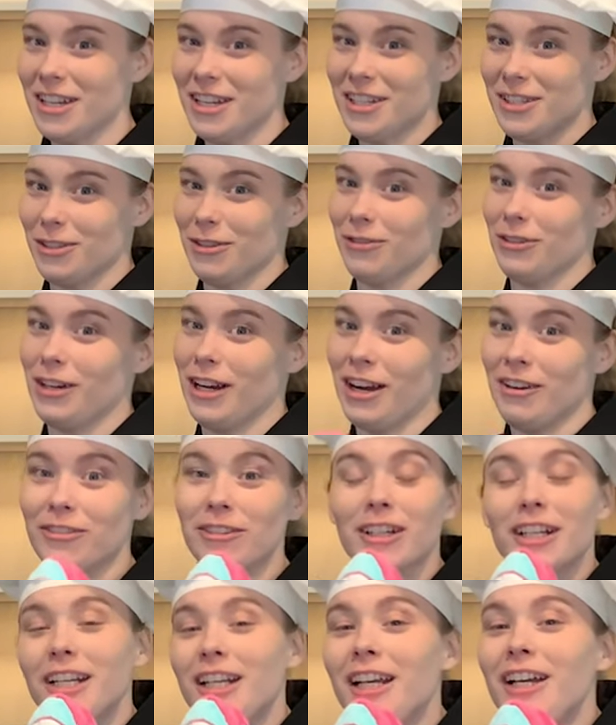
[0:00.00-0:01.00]
So if you're ever
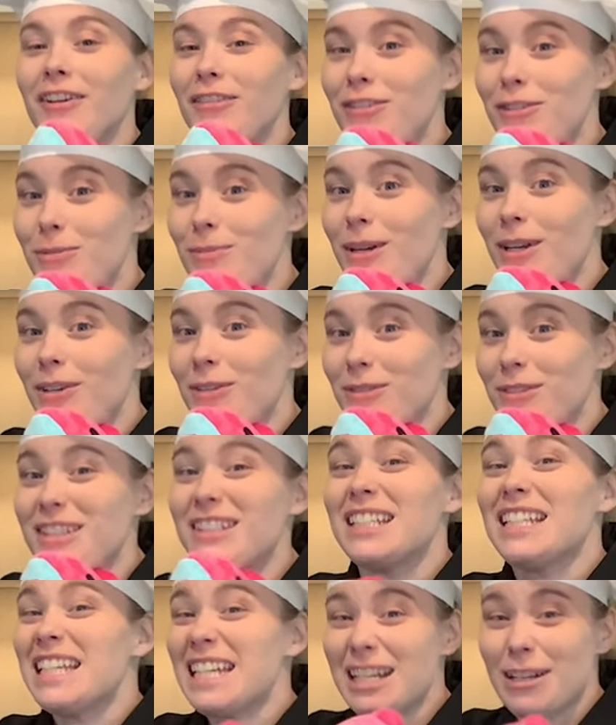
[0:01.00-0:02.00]
gonna have tomatoes,
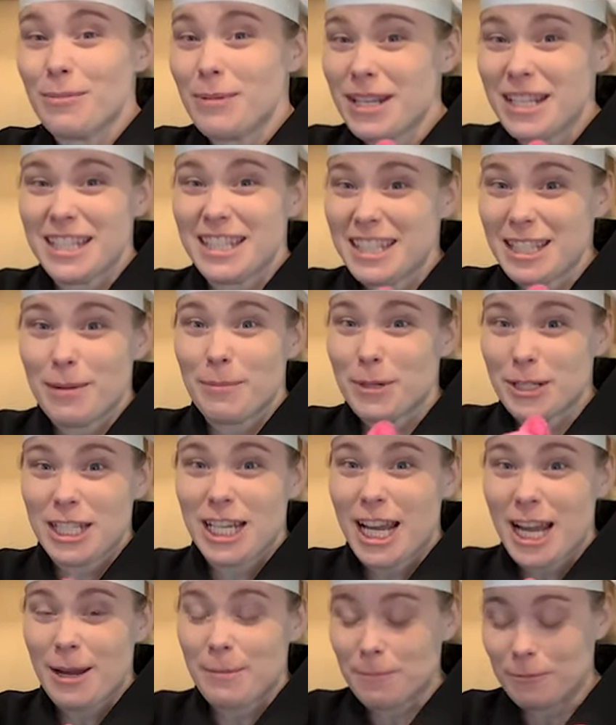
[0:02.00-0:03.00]
get them in
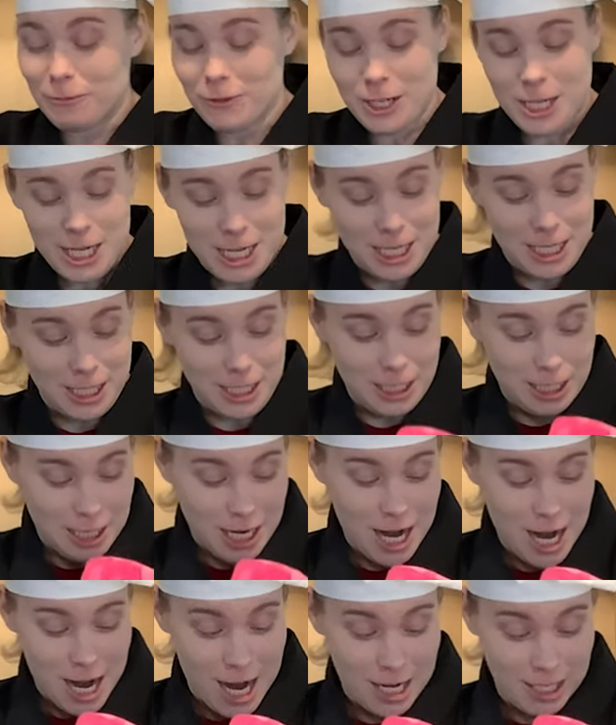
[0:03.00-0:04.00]
summertime, right?
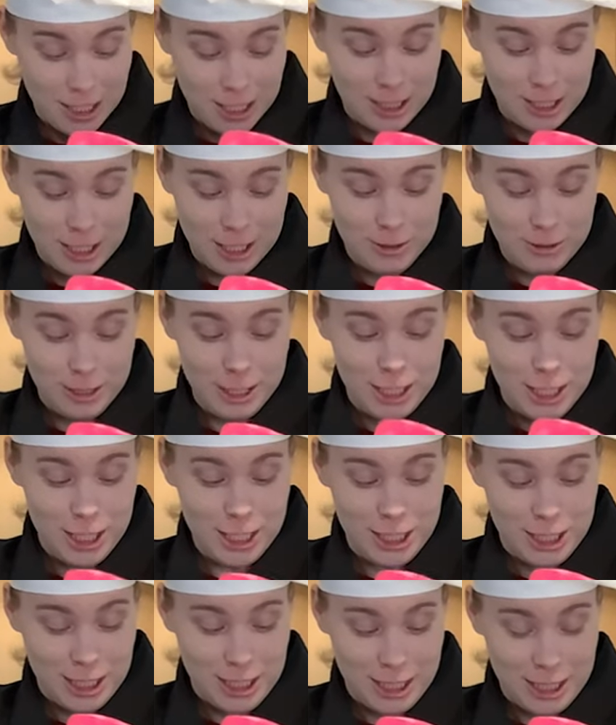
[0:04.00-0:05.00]
Yeah, they're so
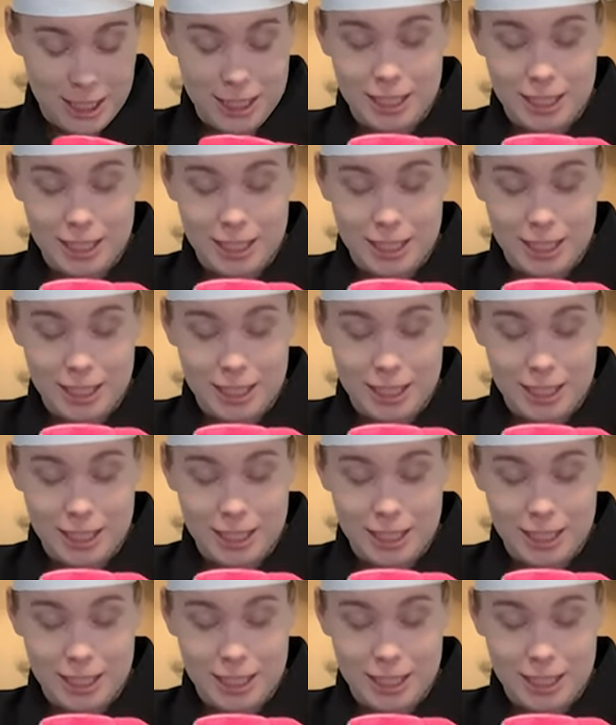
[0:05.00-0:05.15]
delicious.